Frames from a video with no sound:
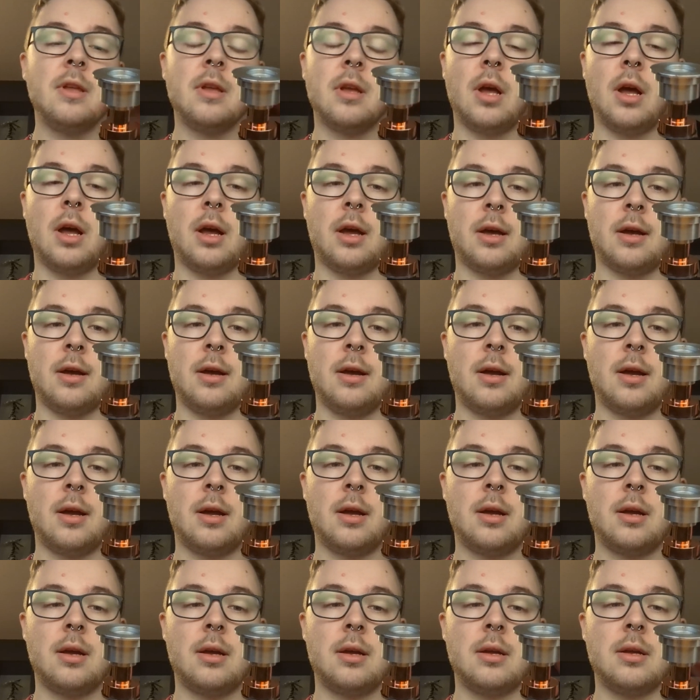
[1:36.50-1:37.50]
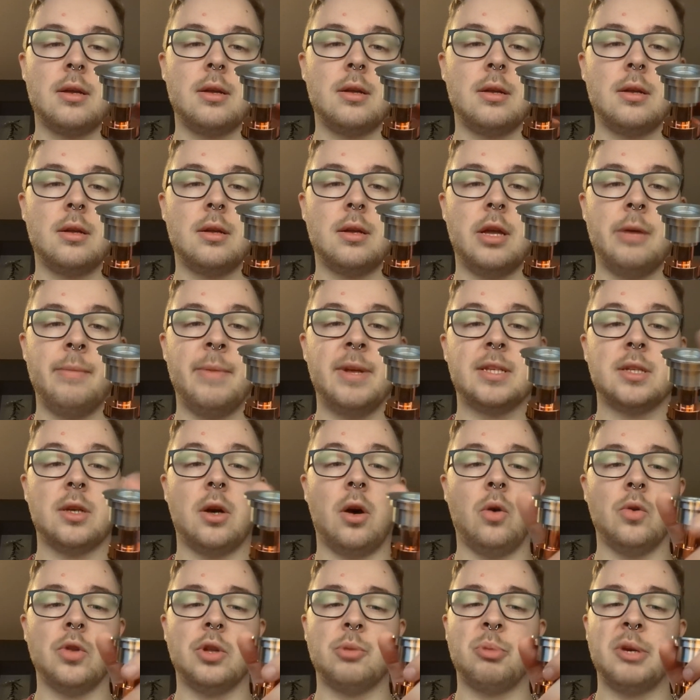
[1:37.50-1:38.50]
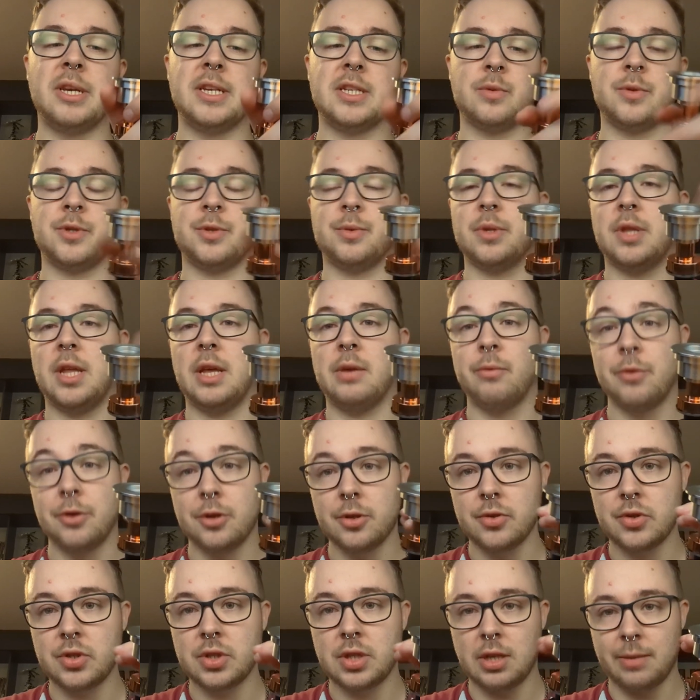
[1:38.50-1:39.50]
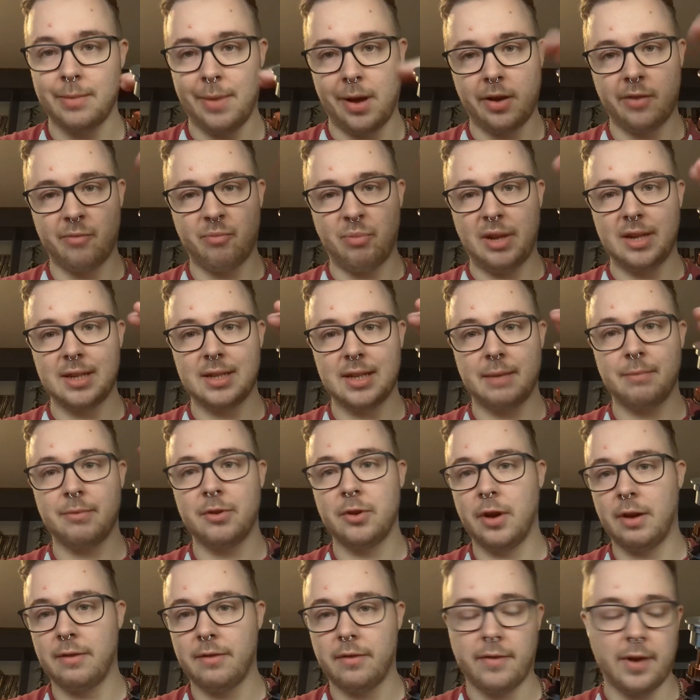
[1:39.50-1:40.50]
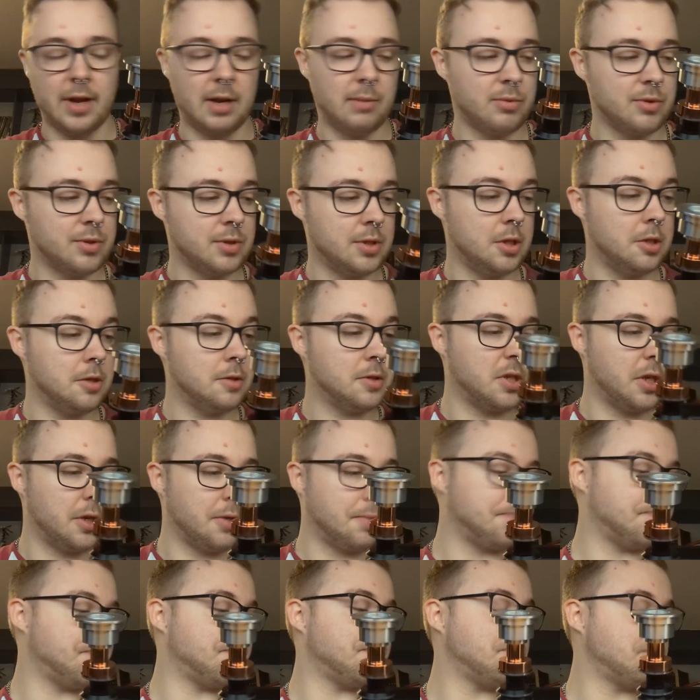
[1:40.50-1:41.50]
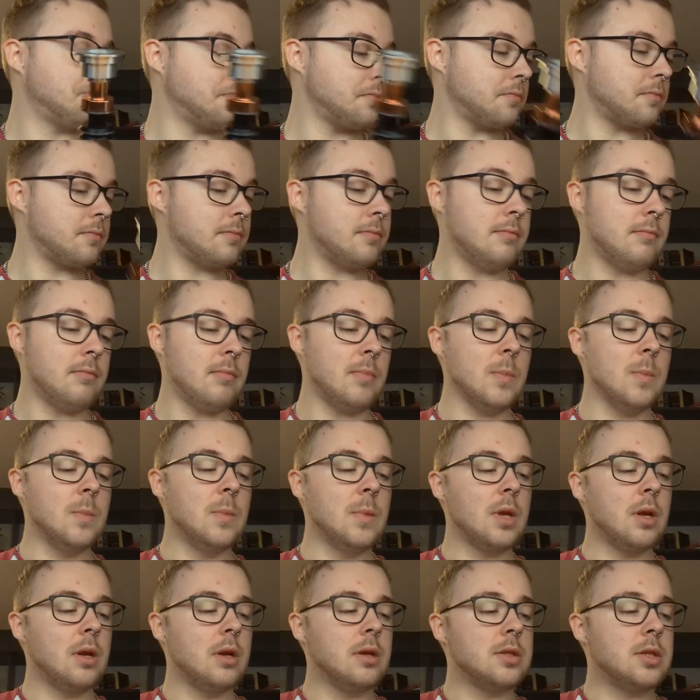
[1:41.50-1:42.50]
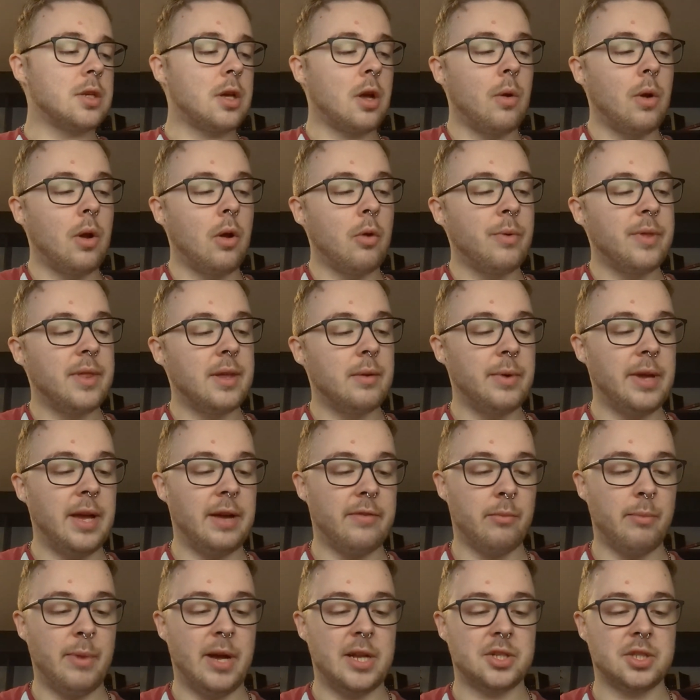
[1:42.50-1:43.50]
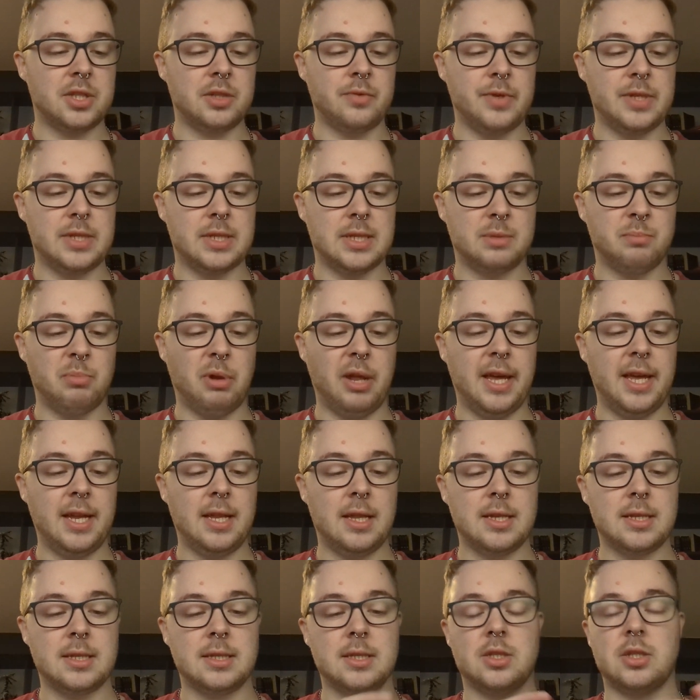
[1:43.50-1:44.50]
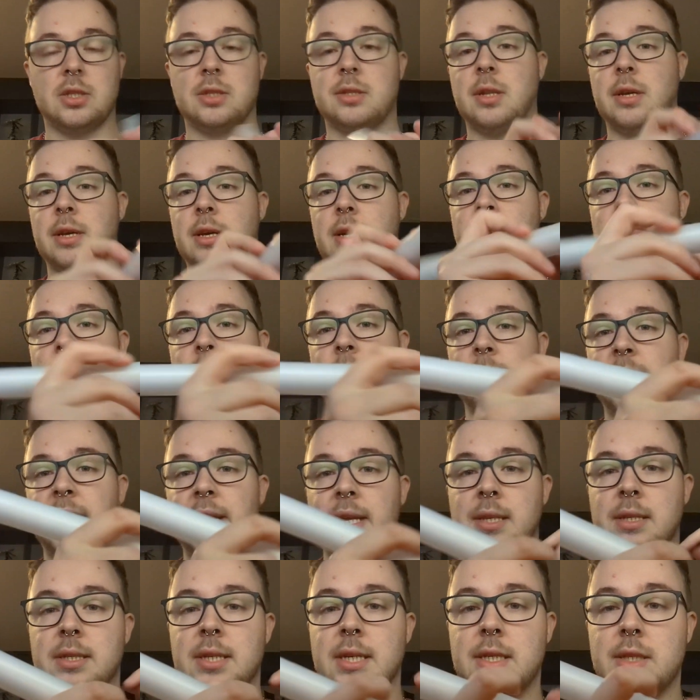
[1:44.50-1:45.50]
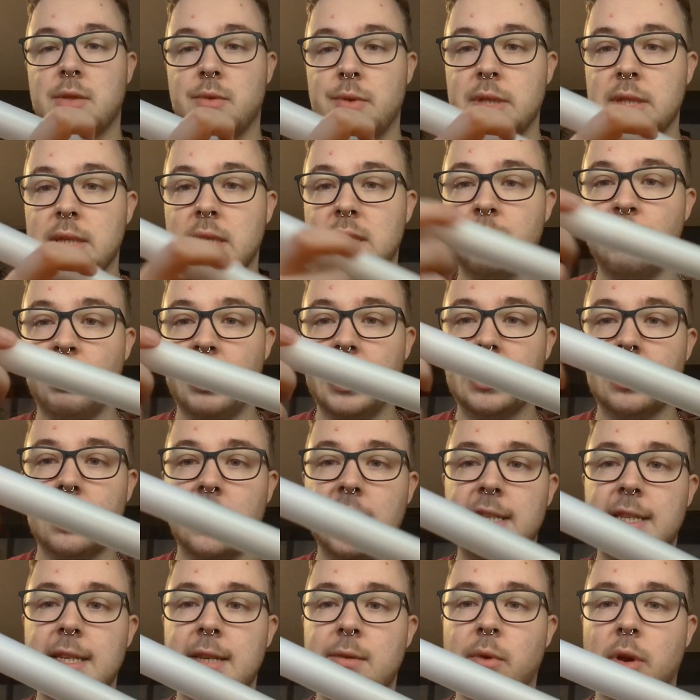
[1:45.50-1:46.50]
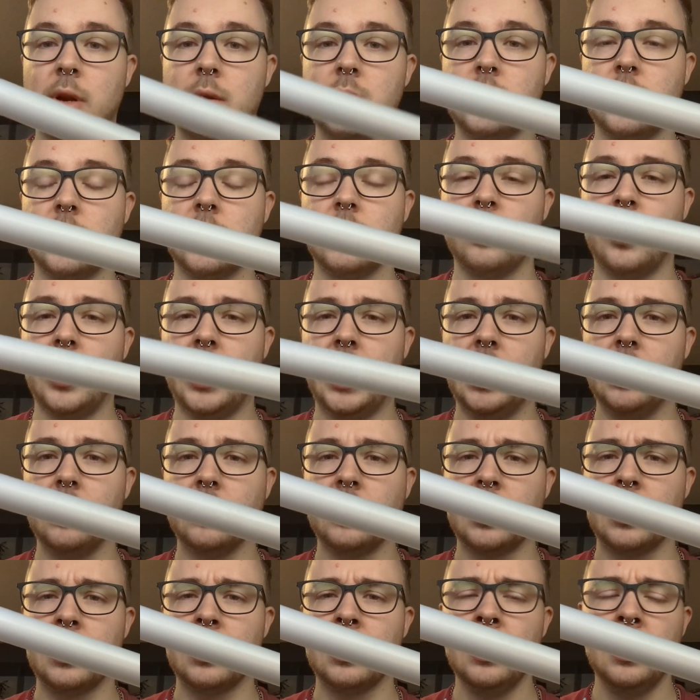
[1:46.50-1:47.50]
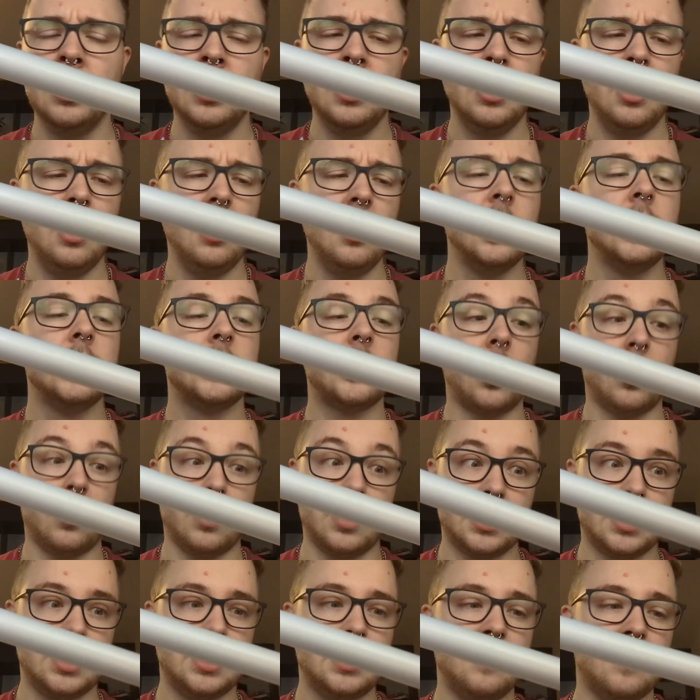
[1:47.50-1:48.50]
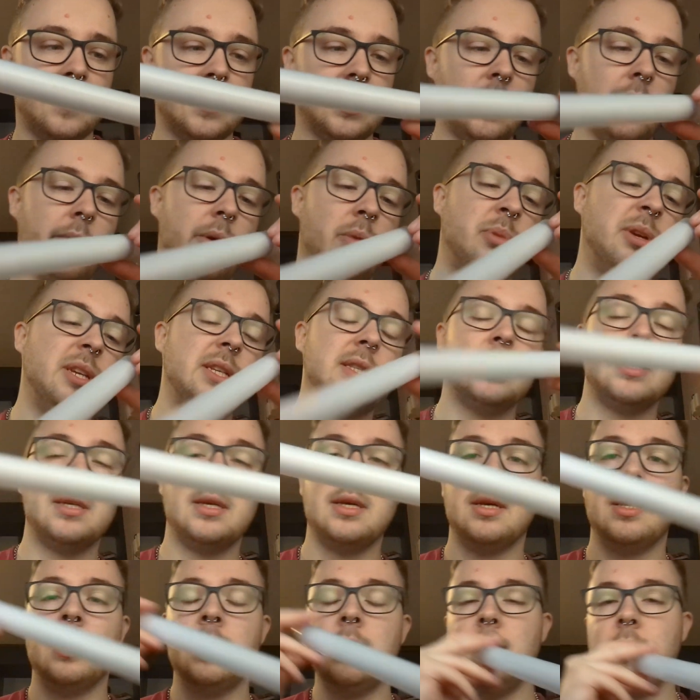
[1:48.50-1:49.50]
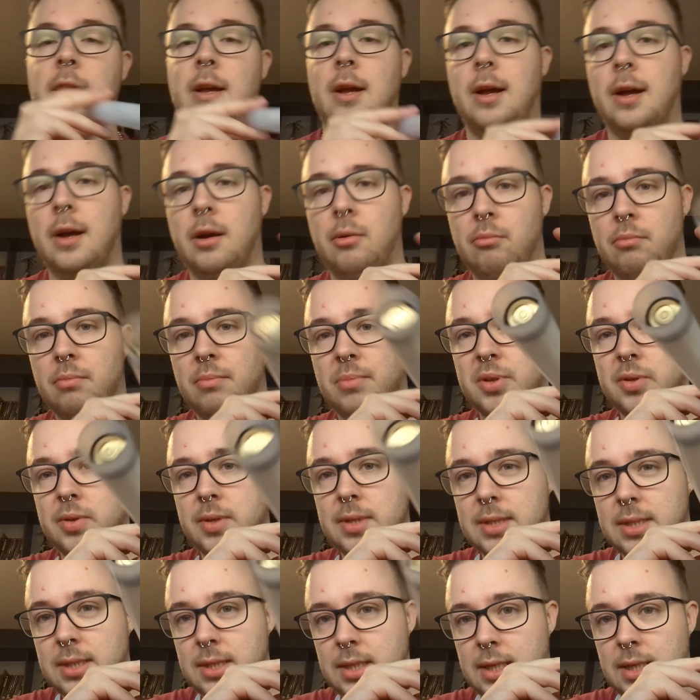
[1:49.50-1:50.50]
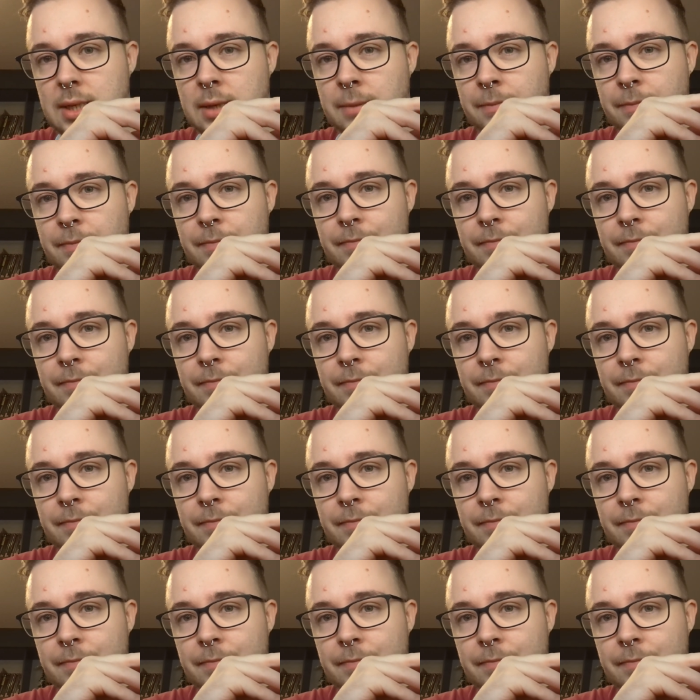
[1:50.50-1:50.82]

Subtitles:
emitter holder piece, which would then reduce the amount of blade depth you have available to you. So to go along with it, we have a matching recessed blade. This is just like a mini test recessed blade that I did while I was trying to work out the tolerances of this lower piece. You can see